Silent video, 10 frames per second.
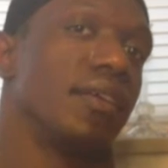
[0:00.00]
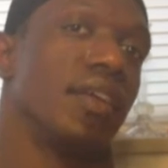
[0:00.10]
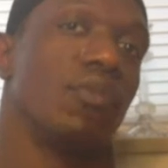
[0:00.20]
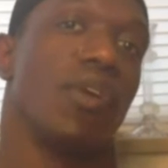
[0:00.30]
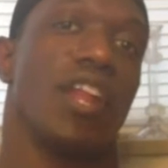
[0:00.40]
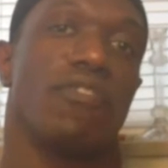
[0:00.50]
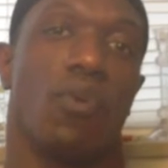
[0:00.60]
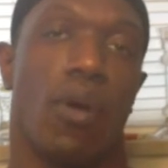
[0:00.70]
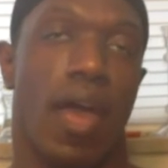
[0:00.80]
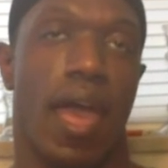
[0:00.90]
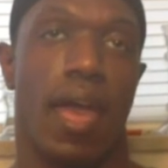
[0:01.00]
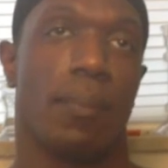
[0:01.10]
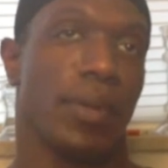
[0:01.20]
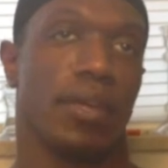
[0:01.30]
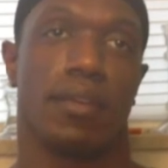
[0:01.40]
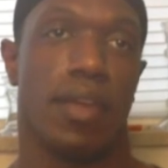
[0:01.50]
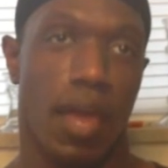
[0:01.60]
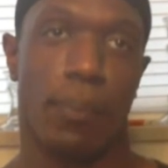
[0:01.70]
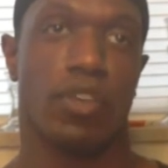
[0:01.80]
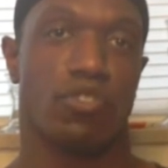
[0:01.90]
Get ready for
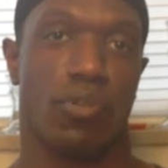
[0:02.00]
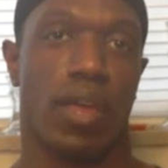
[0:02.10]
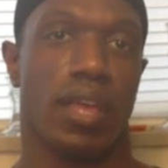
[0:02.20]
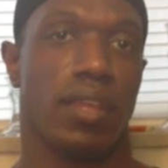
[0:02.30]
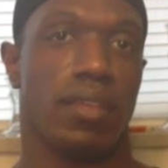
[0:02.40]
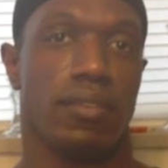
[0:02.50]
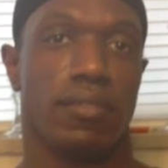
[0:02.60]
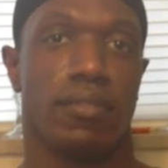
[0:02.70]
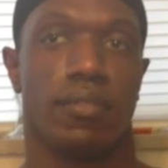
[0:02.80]
epic training,